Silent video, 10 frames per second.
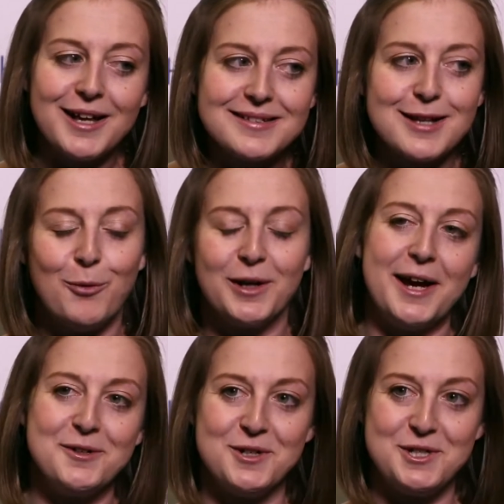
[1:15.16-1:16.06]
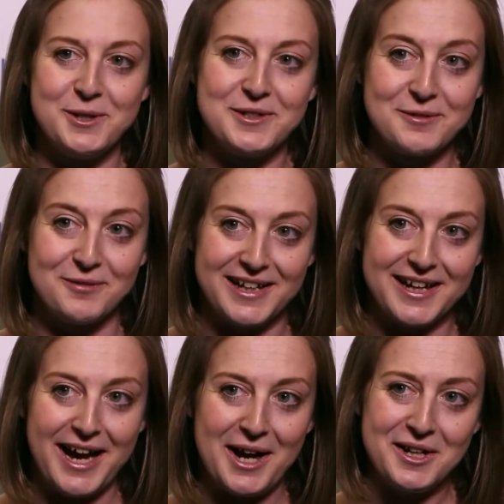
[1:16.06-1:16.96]
somewhat counterintuitively,
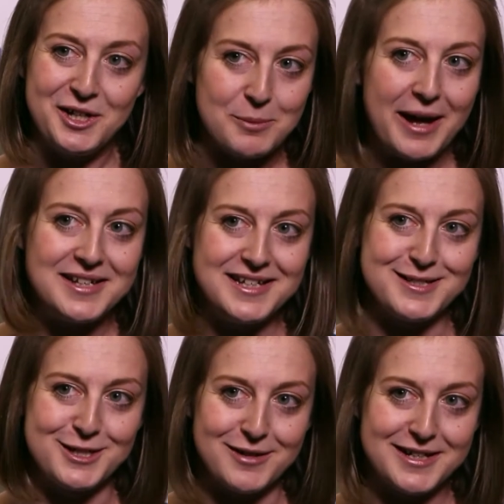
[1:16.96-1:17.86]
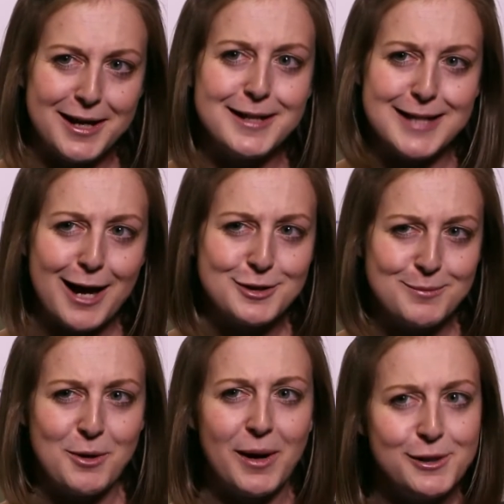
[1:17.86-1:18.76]
a humanities degree turns out
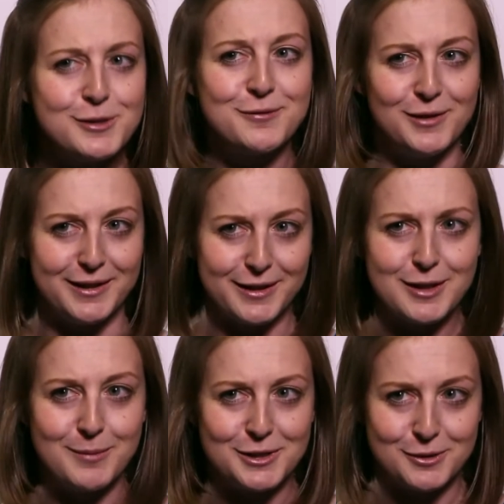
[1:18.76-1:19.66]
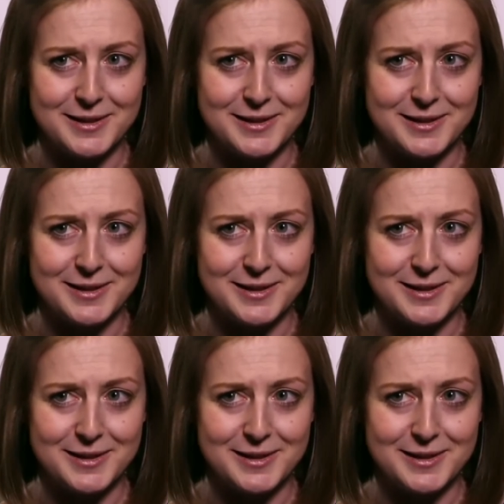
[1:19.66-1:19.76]
to be quite useful in a commercial